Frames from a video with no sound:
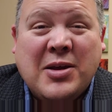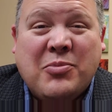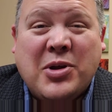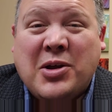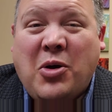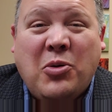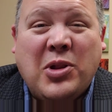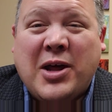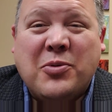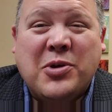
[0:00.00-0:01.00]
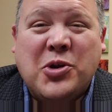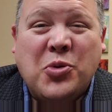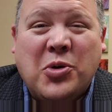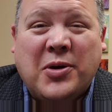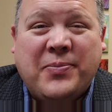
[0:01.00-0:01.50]
bring a whole lot of
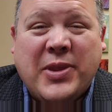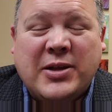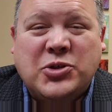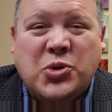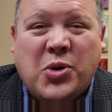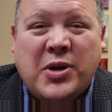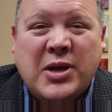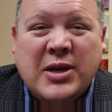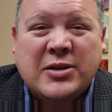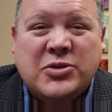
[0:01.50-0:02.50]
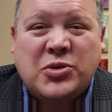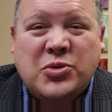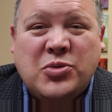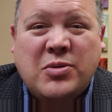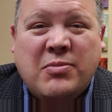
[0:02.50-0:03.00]
renewal and joy
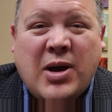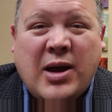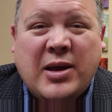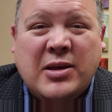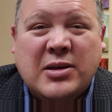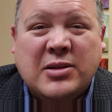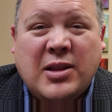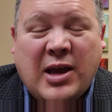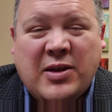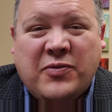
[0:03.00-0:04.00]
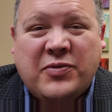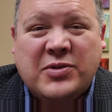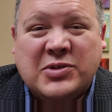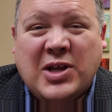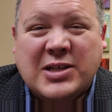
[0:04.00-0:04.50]
to my life.
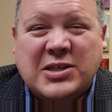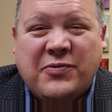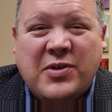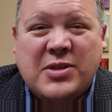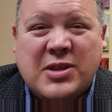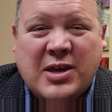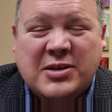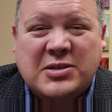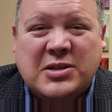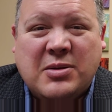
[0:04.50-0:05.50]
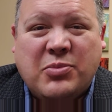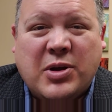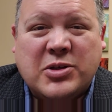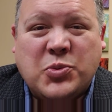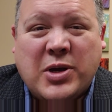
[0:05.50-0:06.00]
There's lots of things that
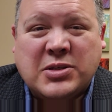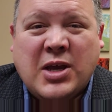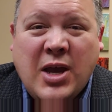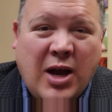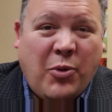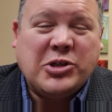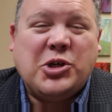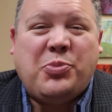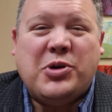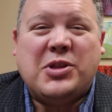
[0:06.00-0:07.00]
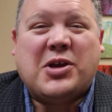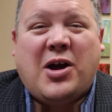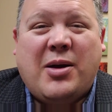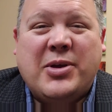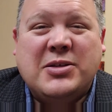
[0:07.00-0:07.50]
bring us rest. I want you to put in the
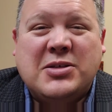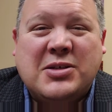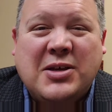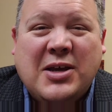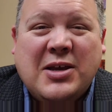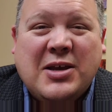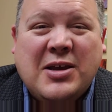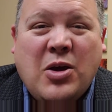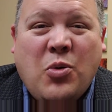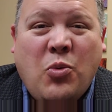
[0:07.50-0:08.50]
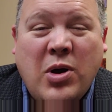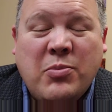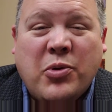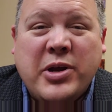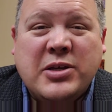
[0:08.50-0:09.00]
comments,
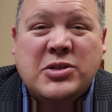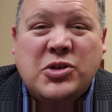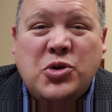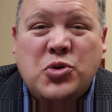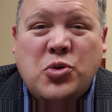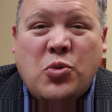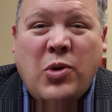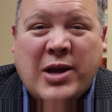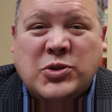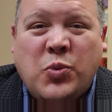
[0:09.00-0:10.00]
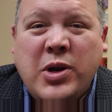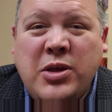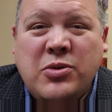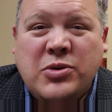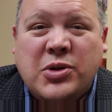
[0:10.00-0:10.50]
what brings you rest? What do
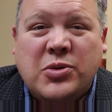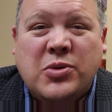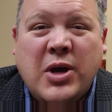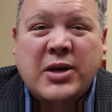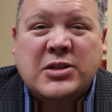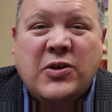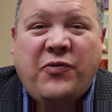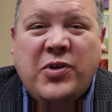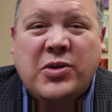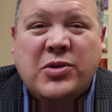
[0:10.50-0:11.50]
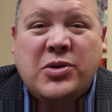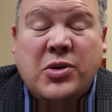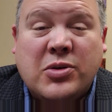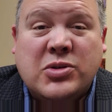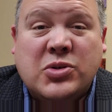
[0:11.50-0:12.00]
you do to fill
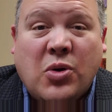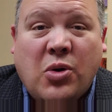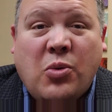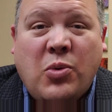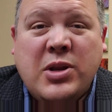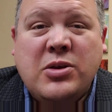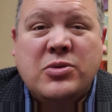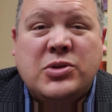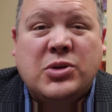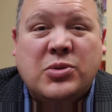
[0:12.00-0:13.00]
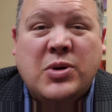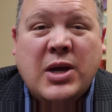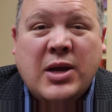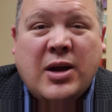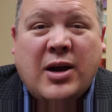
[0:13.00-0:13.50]
your soul? What do you do
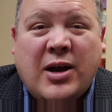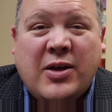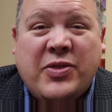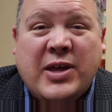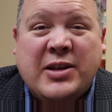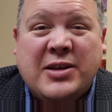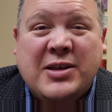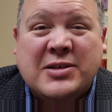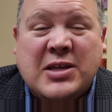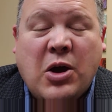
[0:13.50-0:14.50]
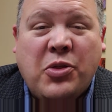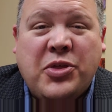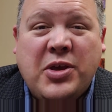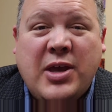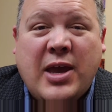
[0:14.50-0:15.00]
that is
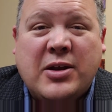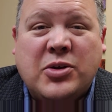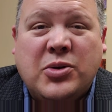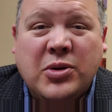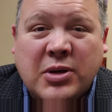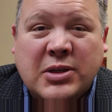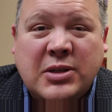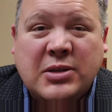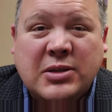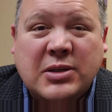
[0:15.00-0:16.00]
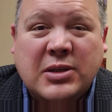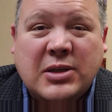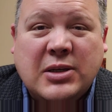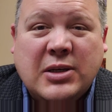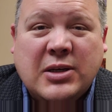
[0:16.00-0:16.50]
healthy and good
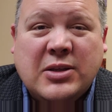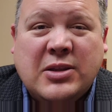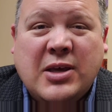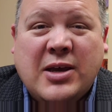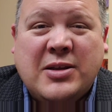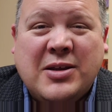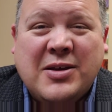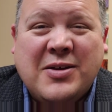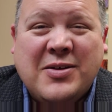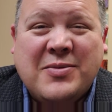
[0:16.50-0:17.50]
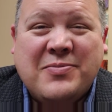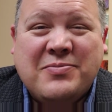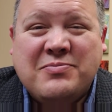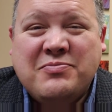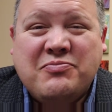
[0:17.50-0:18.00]
that
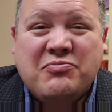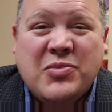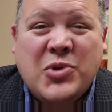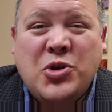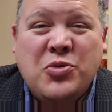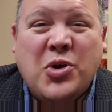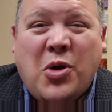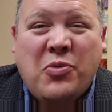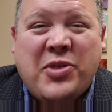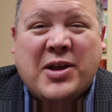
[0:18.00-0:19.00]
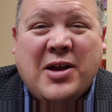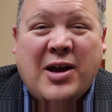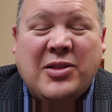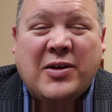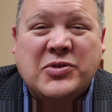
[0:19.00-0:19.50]
you know that
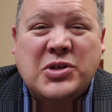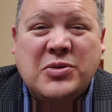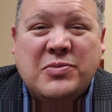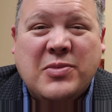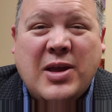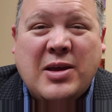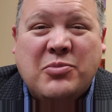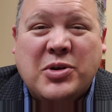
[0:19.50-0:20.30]
God loves you and